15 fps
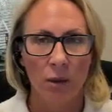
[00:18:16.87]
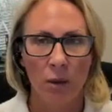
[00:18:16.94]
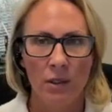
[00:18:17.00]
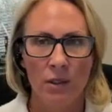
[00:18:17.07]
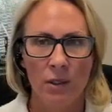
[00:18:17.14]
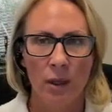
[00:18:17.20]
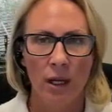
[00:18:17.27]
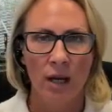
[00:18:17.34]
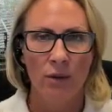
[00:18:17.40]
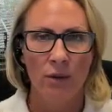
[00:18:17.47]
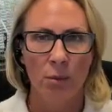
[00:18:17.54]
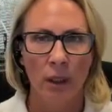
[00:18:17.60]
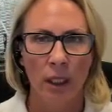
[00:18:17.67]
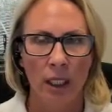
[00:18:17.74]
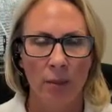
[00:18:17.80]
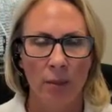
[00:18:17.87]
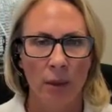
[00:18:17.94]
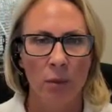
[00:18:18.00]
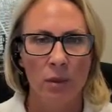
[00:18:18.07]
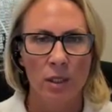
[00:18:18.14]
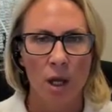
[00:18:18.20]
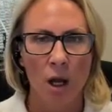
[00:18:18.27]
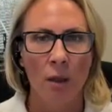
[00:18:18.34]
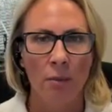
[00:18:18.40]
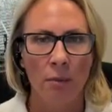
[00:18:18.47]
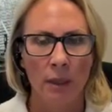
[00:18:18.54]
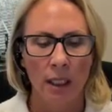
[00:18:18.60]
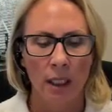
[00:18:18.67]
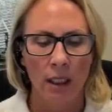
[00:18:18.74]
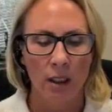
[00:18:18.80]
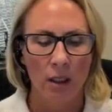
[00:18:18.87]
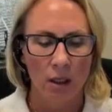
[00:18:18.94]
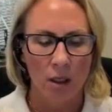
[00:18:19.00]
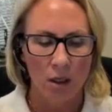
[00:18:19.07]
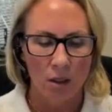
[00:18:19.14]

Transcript: Who else do I have to blame? It was on me.